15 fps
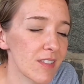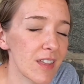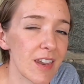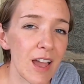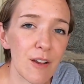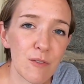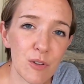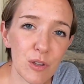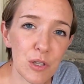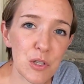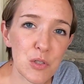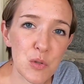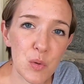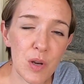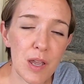that I really
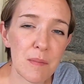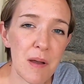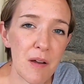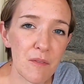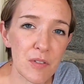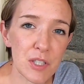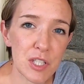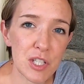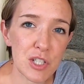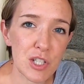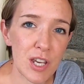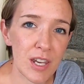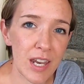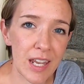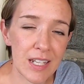enjoy about vintage
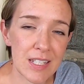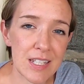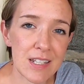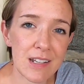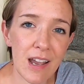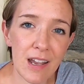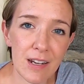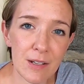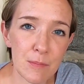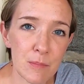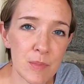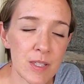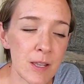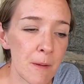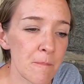and antique
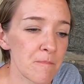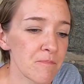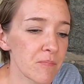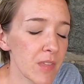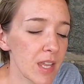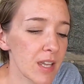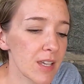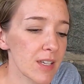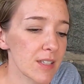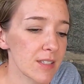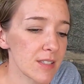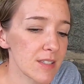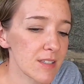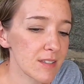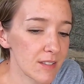items
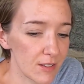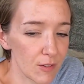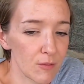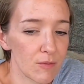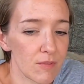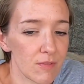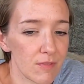is you know,